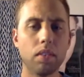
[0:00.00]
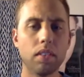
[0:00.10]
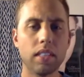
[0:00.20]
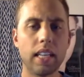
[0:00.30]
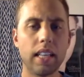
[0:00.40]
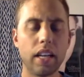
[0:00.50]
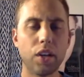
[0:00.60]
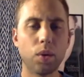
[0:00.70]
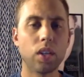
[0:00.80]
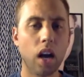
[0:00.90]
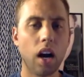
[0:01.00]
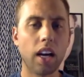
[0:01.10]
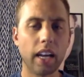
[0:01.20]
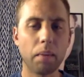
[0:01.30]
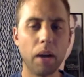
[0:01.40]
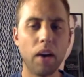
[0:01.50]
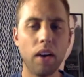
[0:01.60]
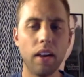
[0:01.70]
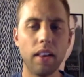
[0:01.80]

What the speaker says: scene that you were talking about.